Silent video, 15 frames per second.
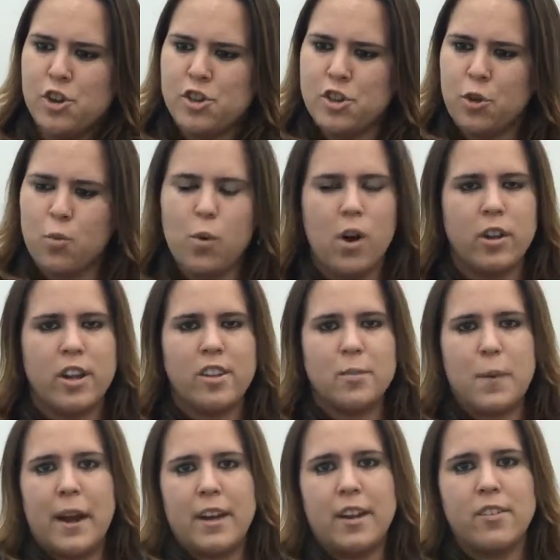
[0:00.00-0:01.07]
So
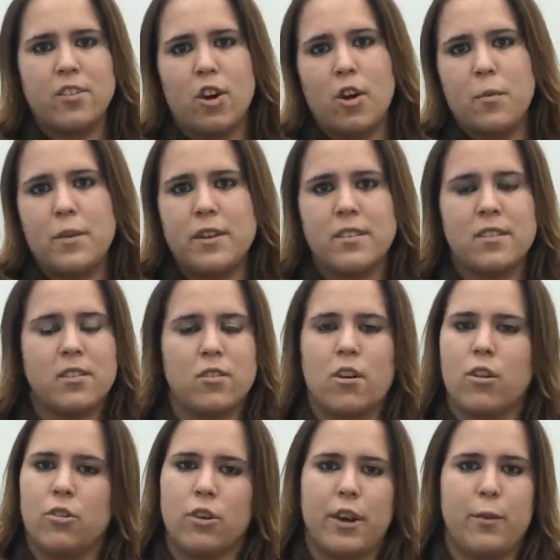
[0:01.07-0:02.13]
walnuts, pine nuts, almonds, they're
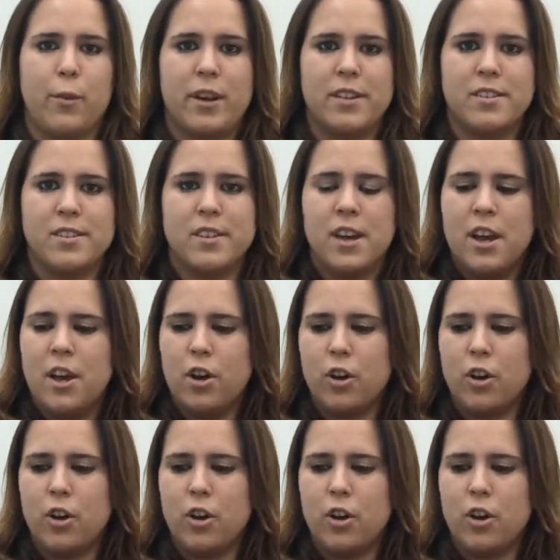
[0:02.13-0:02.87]
all great ways,